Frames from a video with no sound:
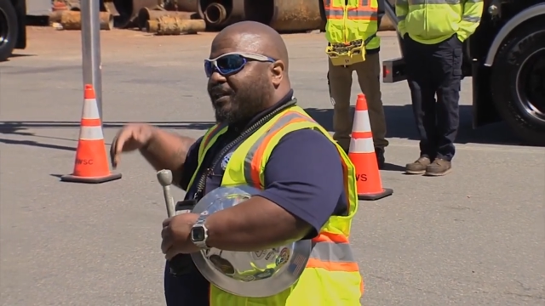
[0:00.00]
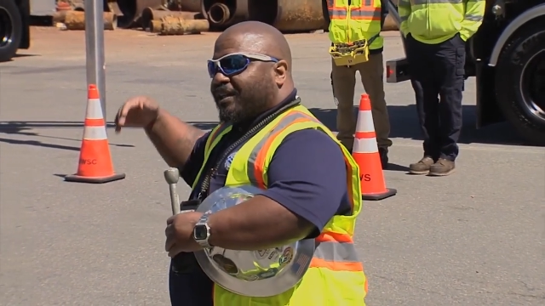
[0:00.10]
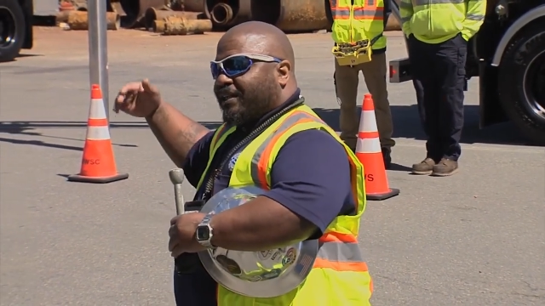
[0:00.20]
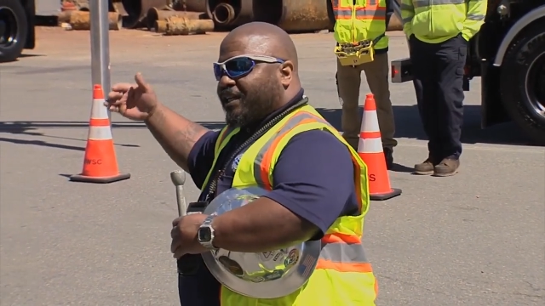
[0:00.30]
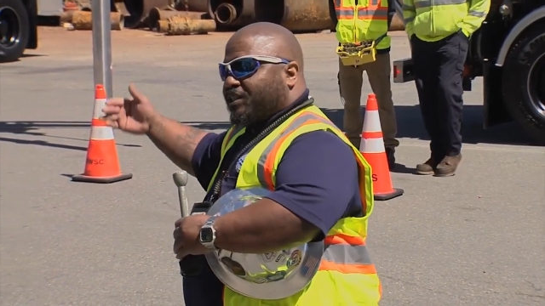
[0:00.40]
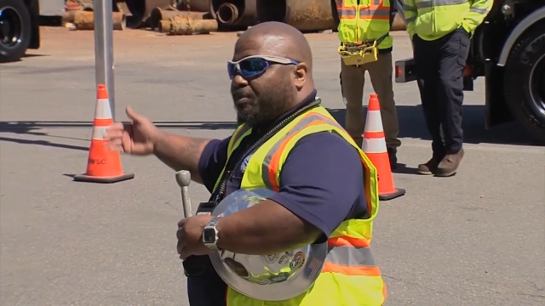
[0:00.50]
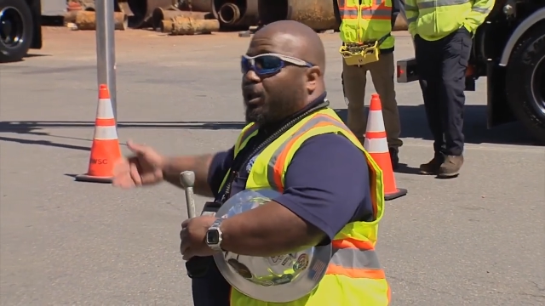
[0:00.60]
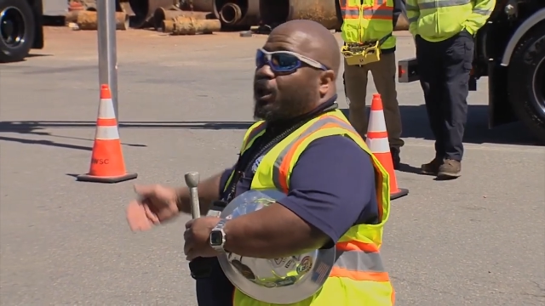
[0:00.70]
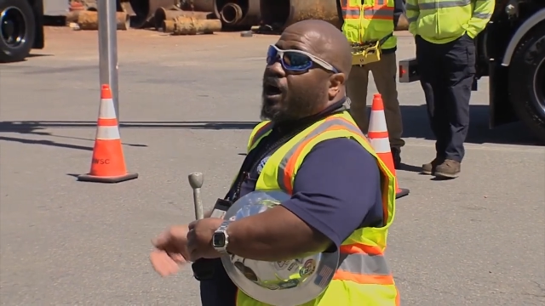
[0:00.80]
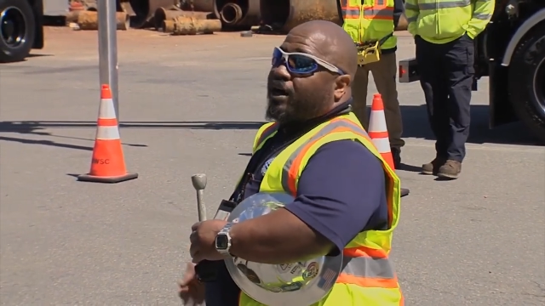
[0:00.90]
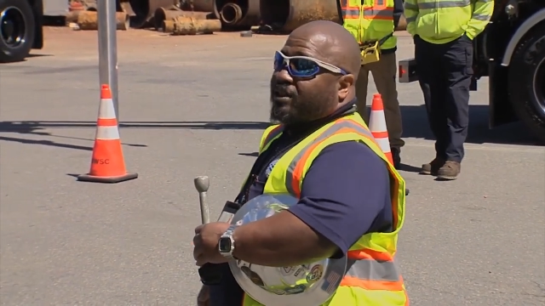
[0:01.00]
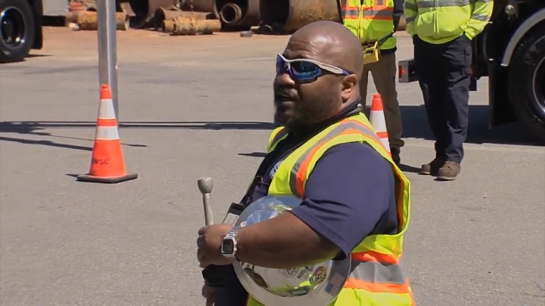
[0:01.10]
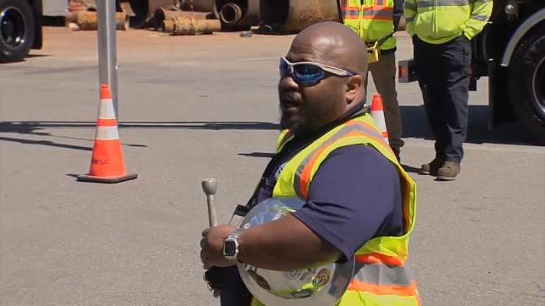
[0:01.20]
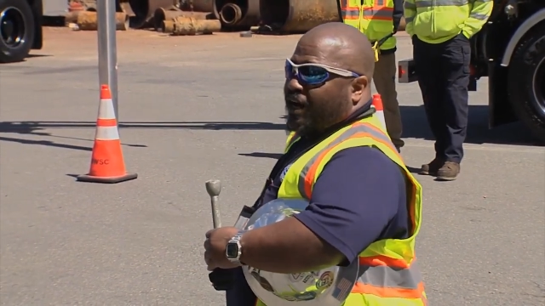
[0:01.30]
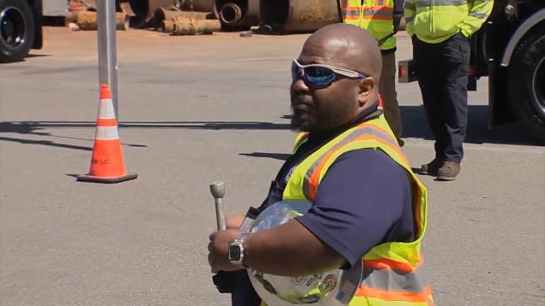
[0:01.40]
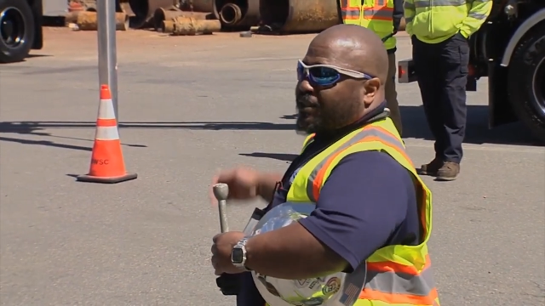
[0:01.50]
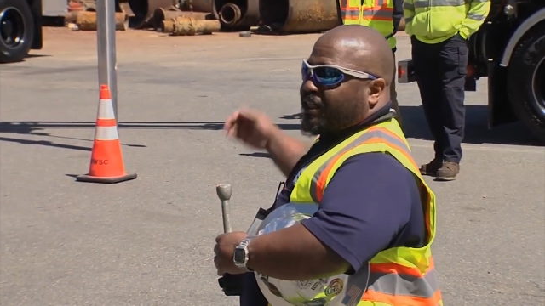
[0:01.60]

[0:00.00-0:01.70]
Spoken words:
That takes up a lot of time to